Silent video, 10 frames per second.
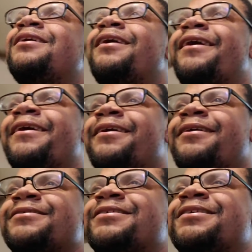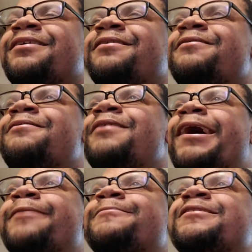I also
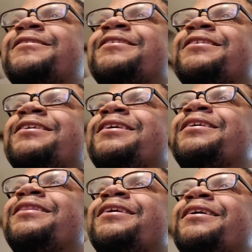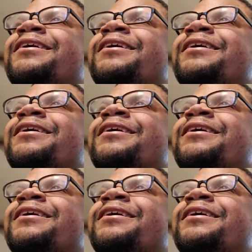haven't seen the